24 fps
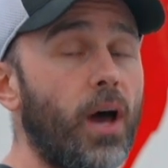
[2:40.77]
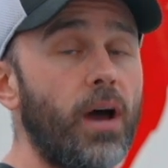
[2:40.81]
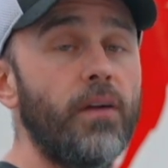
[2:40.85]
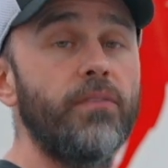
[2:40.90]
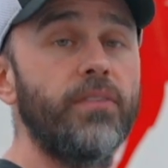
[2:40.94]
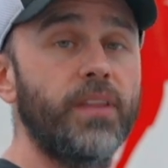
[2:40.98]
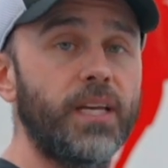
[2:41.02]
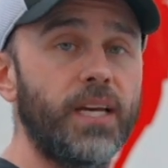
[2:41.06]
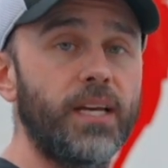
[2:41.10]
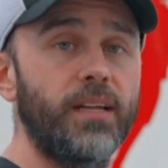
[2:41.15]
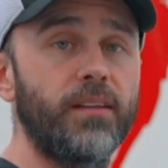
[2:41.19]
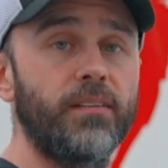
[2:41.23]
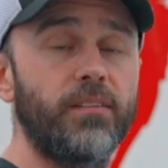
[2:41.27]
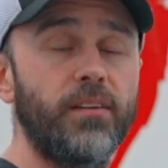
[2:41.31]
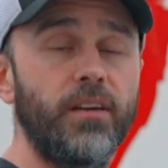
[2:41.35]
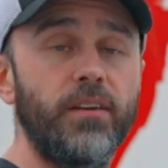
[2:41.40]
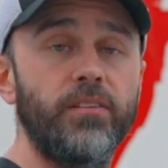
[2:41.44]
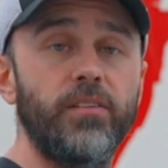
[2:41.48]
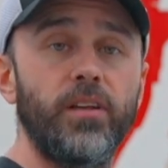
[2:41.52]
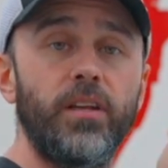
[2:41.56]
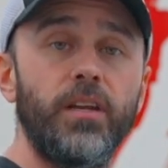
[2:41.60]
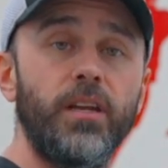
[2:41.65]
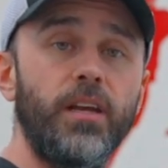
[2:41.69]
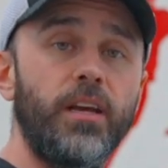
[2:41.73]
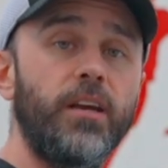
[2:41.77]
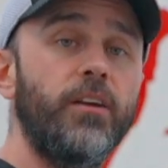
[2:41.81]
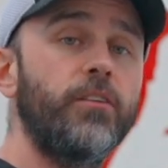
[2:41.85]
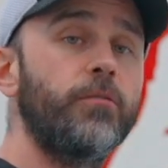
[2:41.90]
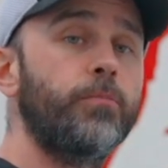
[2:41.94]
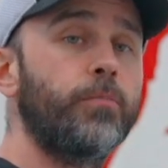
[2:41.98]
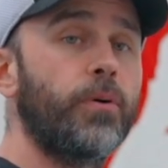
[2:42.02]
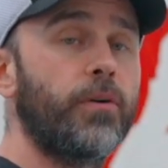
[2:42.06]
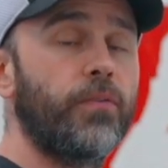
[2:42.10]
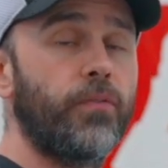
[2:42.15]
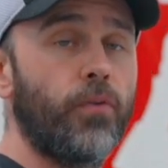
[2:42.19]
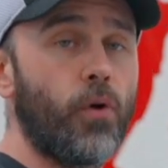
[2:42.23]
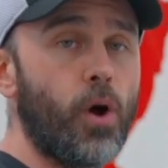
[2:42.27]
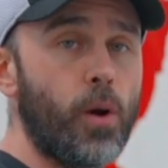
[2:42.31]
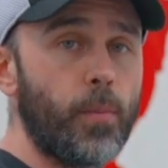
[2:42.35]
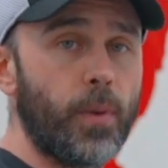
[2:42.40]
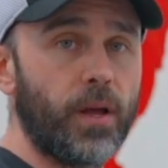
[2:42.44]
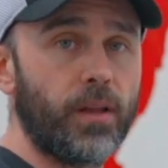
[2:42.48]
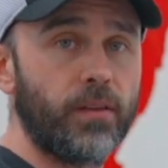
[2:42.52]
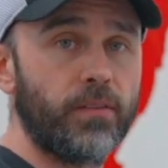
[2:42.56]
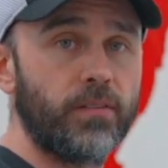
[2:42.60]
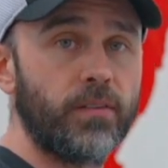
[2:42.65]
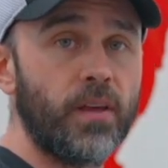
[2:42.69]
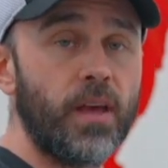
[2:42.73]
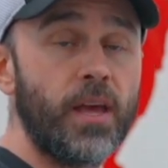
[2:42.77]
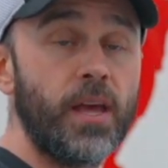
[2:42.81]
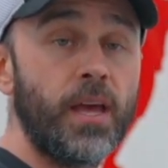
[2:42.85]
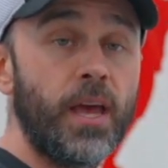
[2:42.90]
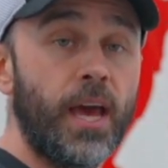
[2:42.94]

of the in-season, is performance.